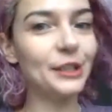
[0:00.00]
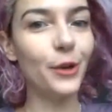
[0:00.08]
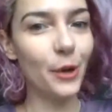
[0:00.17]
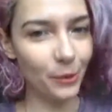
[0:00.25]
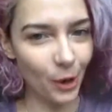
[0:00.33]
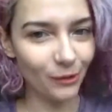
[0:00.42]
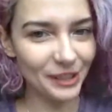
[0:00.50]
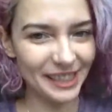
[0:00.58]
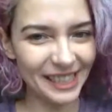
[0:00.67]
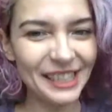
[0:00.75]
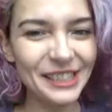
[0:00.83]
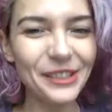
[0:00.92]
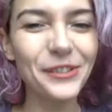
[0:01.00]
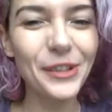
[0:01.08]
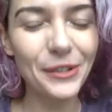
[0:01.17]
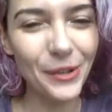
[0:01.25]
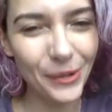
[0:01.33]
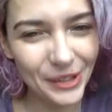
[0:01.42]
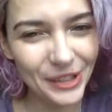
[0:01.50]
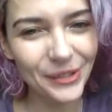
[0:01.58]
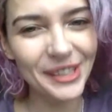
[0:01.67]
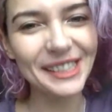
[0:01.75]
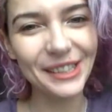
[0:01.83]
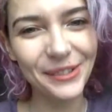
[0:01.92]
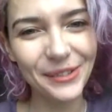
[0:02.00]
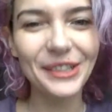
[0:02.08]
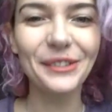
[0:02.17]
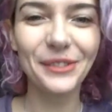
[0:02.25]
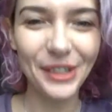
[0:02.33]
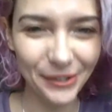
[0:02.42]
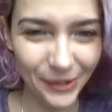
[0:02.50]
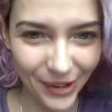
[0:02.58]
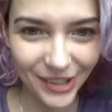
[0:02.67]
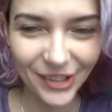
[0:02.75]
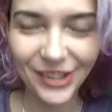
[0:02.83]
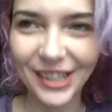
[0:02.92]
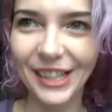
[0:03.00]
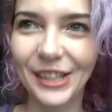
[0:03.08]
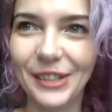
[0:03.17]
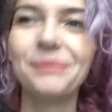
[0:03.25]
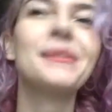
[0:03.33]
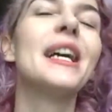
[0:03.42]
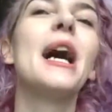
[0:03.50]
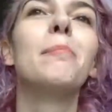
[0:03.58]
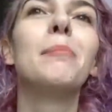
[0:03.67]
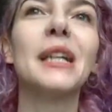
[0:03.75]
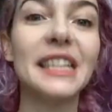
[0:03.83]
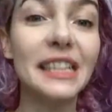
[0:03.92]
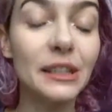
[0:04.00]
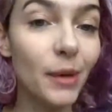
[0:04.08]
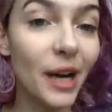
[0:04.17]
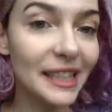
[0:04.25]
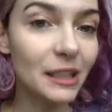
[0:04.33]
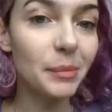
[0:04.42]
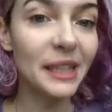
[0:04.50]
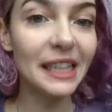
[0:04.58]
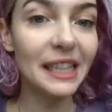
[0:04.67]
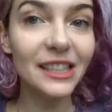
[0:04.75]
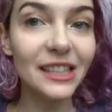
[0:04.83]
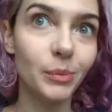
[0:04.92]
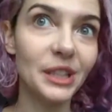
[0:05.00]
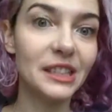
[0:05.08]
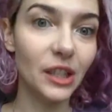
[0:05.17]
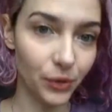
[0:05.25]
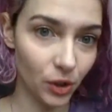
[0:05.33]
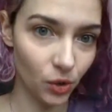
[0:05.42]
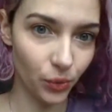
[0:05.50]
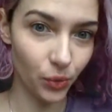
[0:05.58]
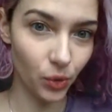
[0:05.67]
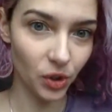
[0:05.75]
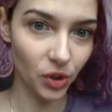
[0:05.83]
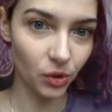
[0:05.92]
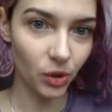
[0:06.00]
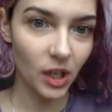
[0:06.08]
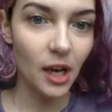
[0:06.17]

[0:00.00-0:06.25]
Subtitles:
of course, you are still welcome to watch, but it might be a little bit difficult for you.